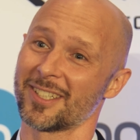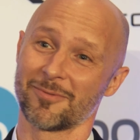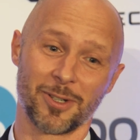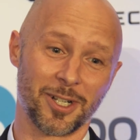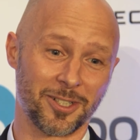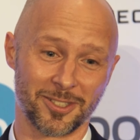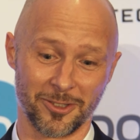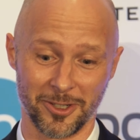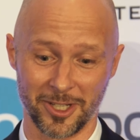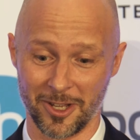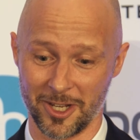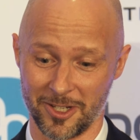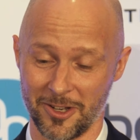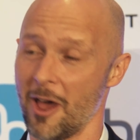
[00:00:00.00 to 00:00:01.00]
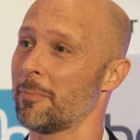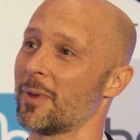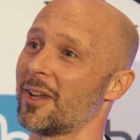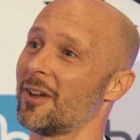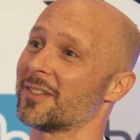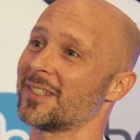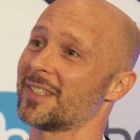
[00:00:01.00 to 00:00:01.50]
We're doing it not
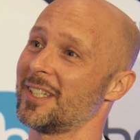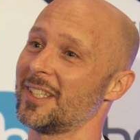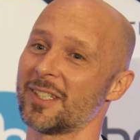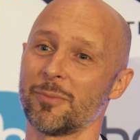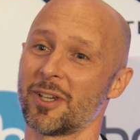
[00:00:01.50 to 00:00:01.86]
because it's easy,